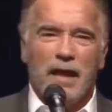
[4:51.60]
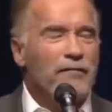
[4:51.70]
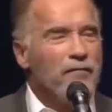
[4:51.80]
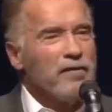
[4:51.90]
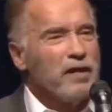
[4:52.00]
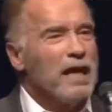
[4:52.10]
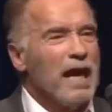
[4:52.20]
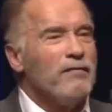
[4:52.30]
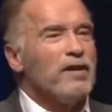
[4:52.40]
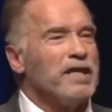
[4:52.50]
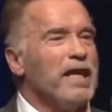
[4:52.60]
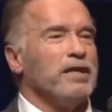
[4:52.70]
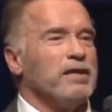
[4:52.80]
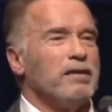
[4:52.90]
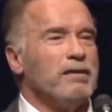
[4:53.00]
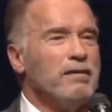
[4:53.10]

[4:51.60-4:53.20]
Everything I ever did,